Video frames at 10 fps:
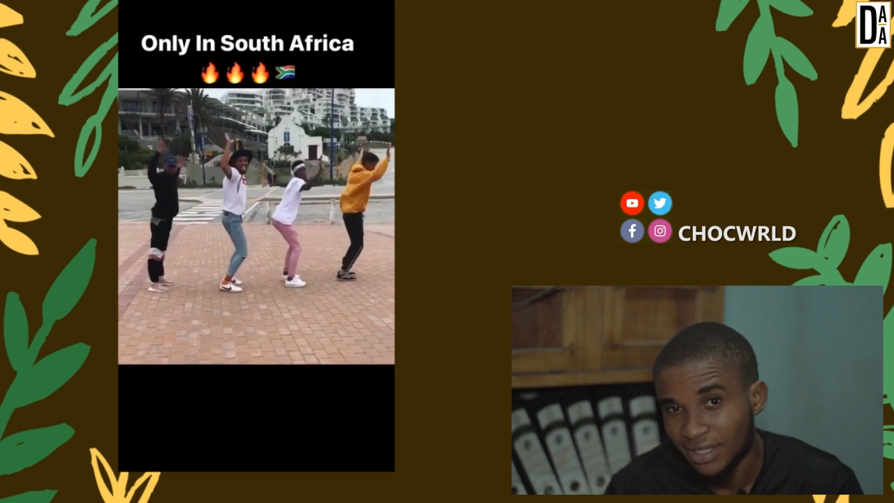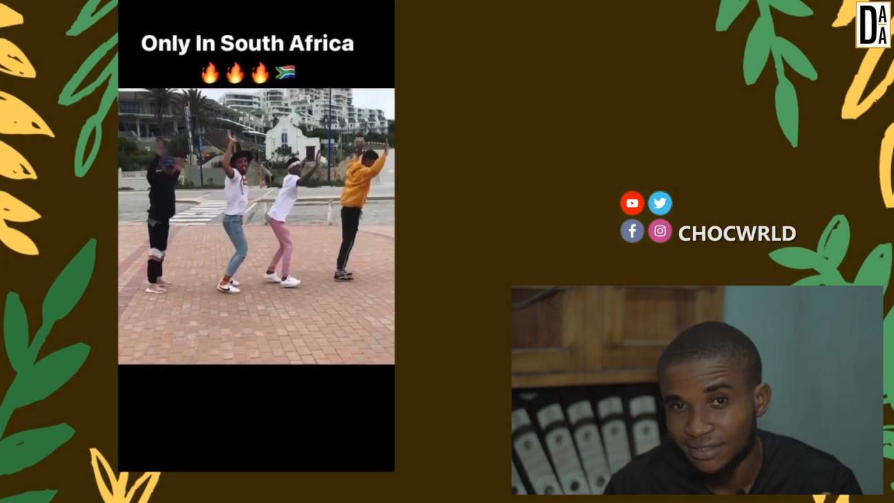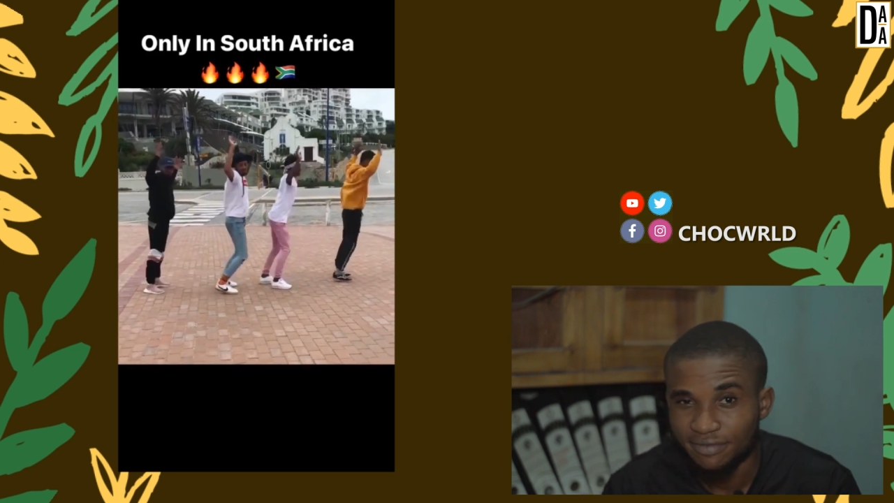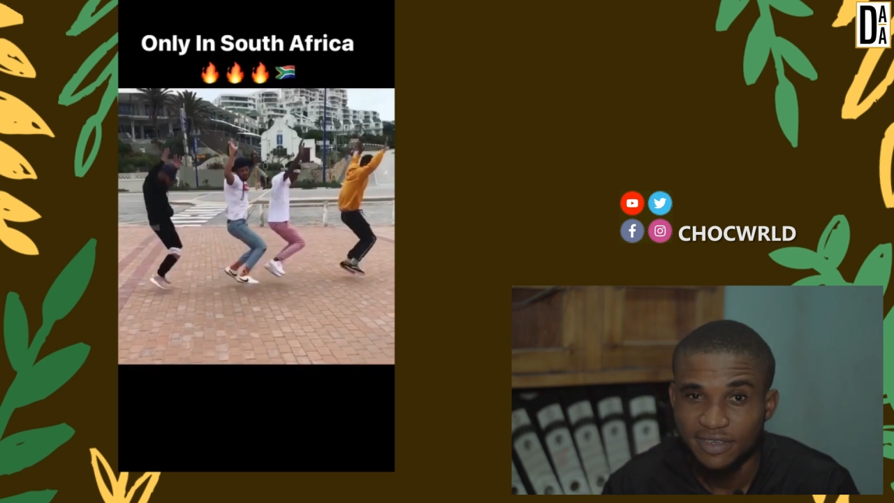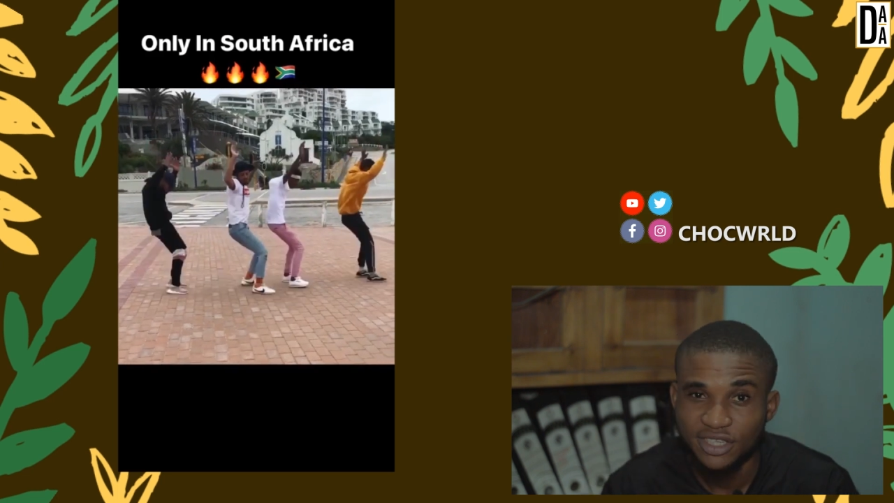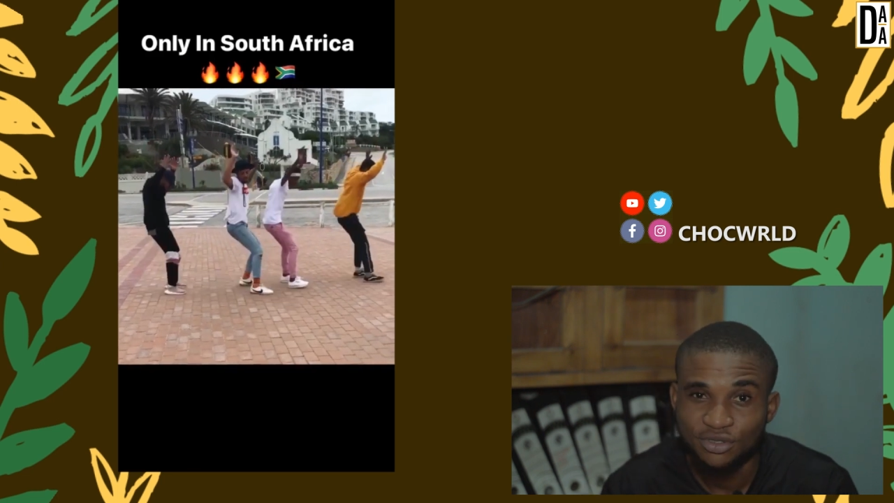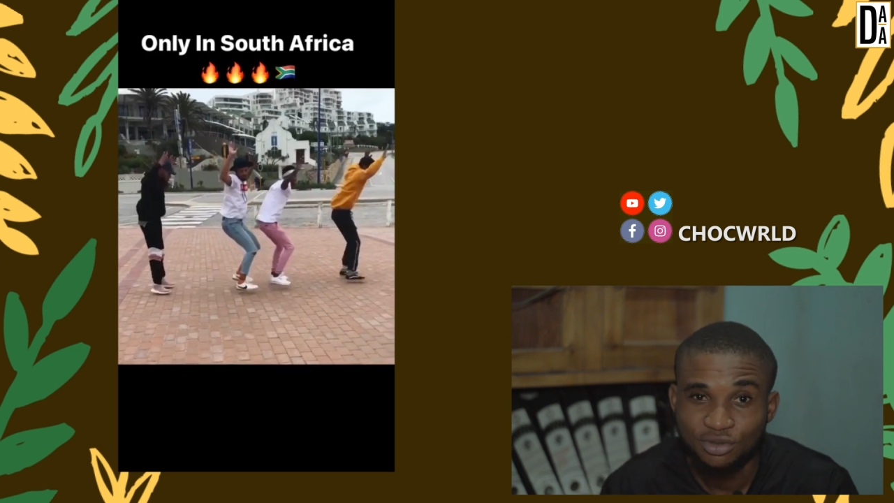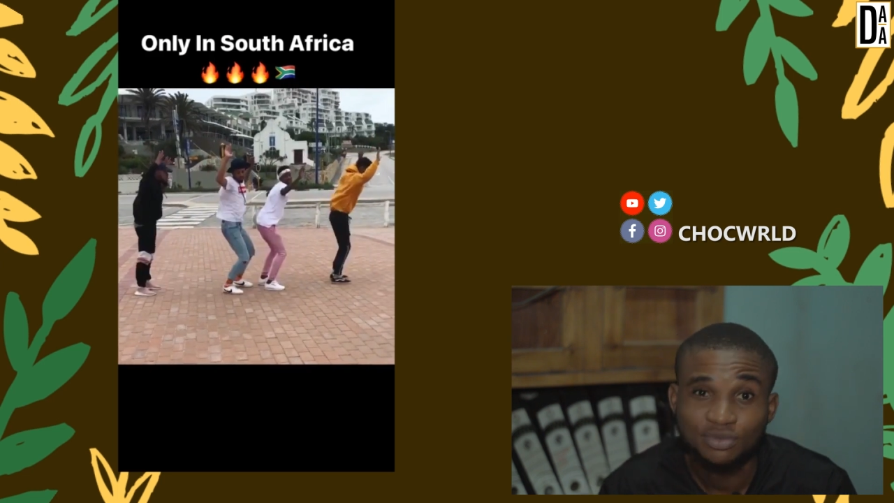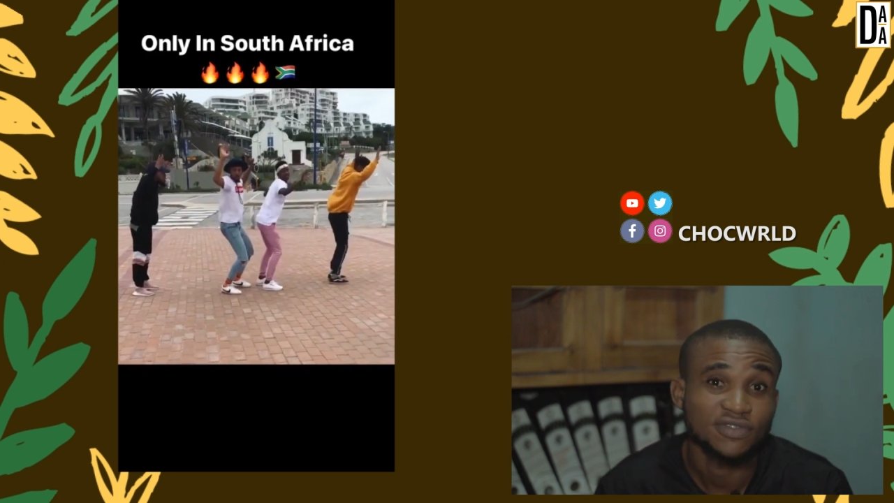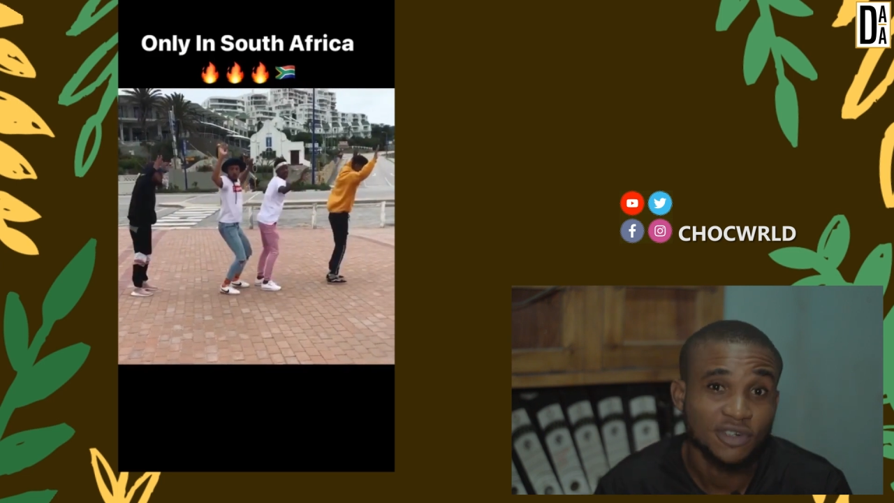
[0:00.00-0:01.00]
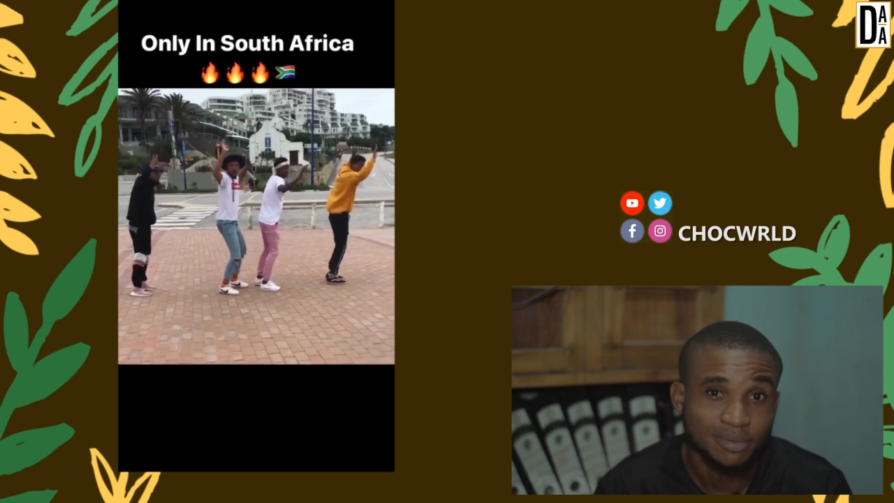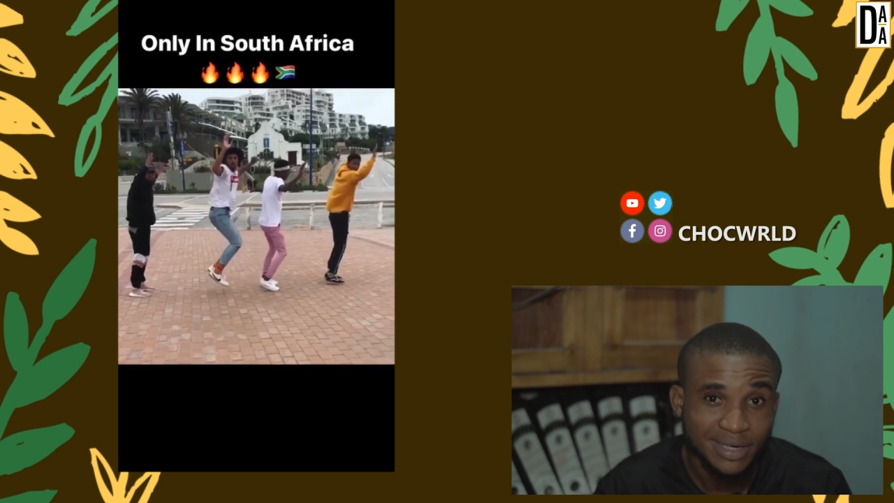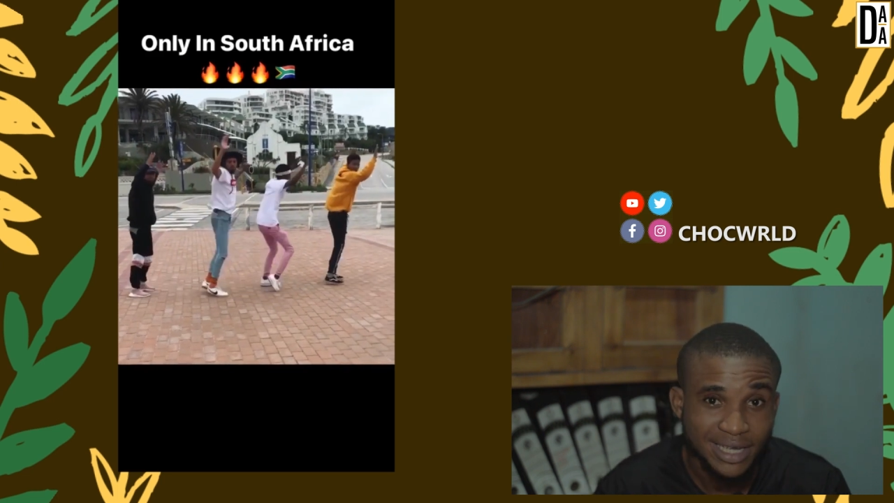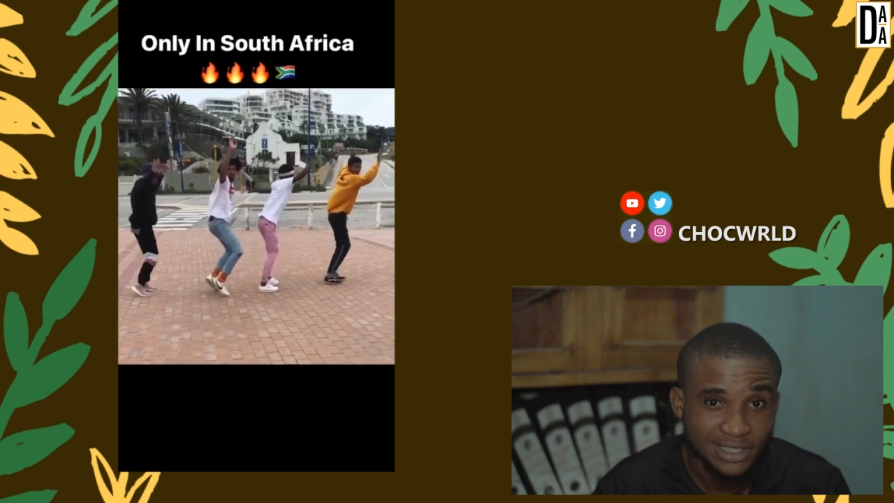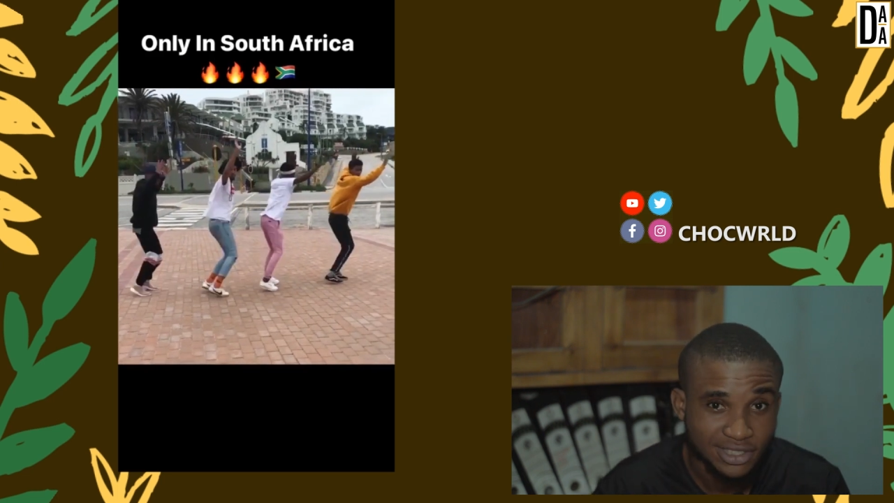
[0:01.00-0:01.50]
the first group is from
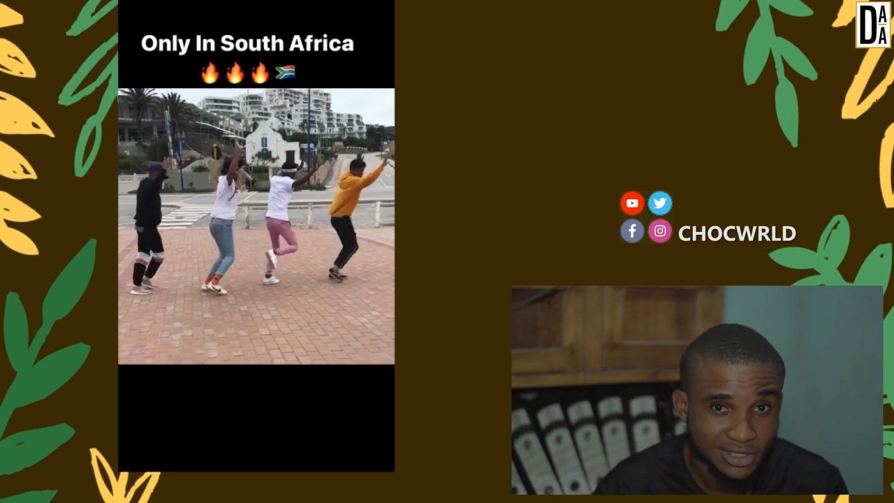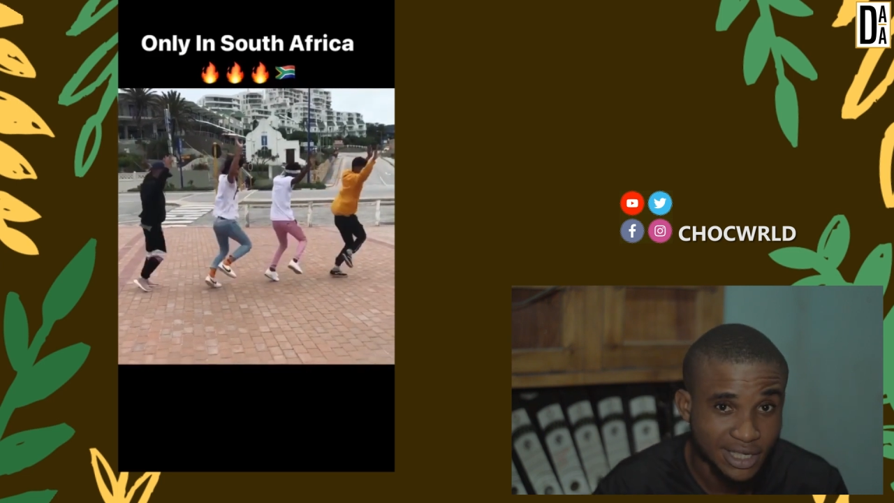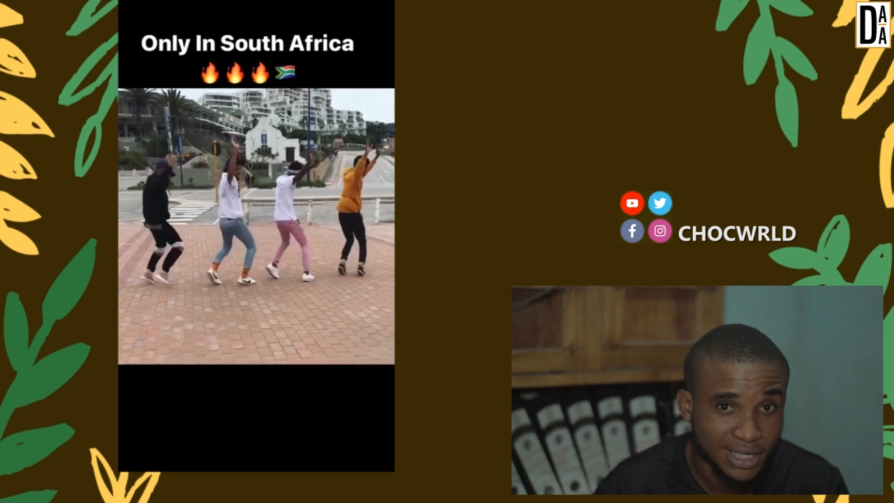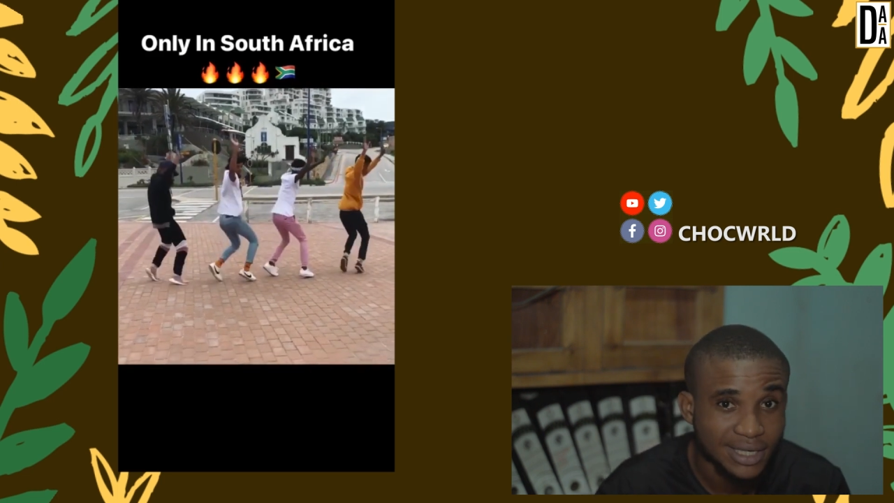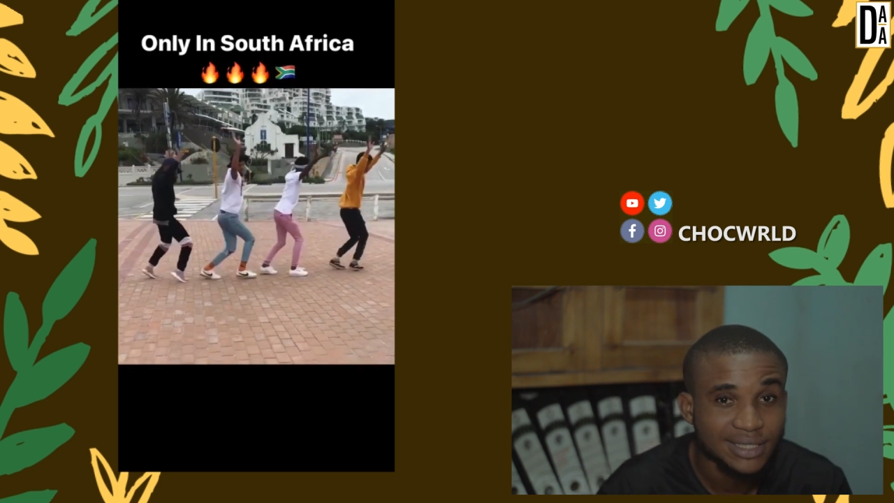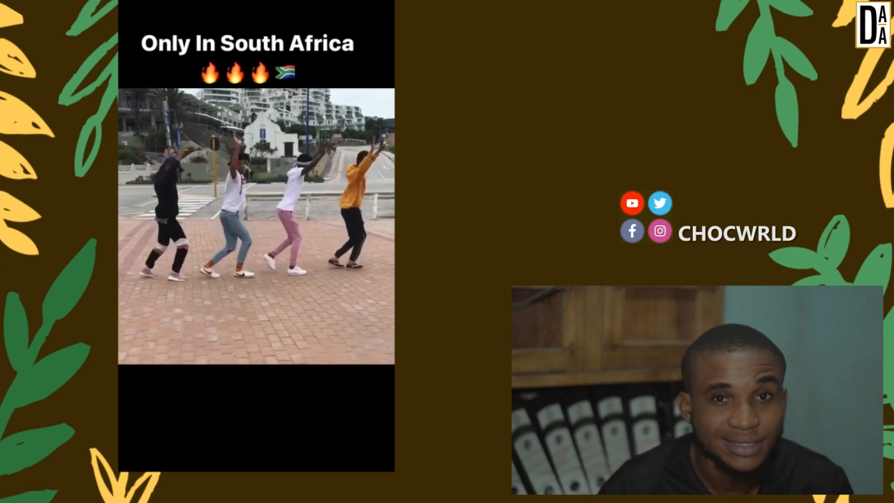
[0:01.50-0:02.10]
nigeria